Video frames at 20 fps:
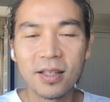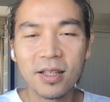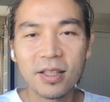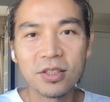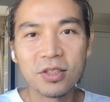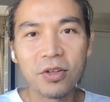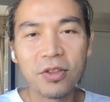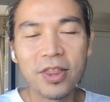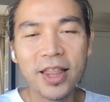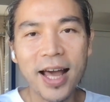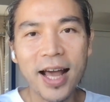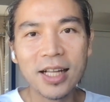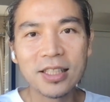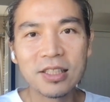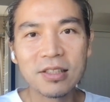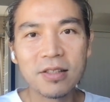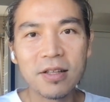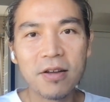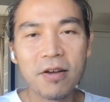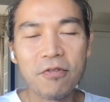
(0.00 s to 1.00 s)
So
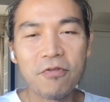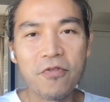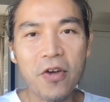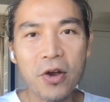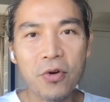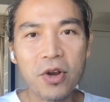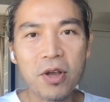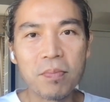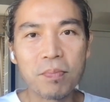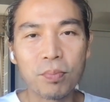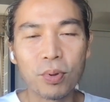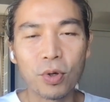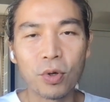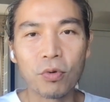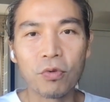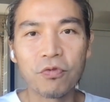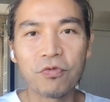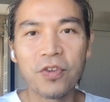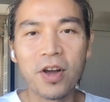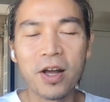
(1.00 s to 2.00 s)
that's a very
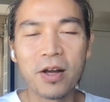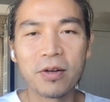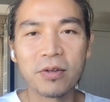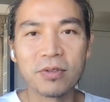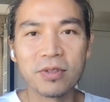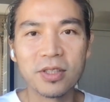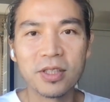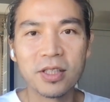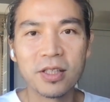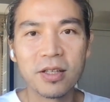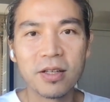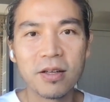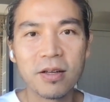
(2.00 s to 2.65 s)
profound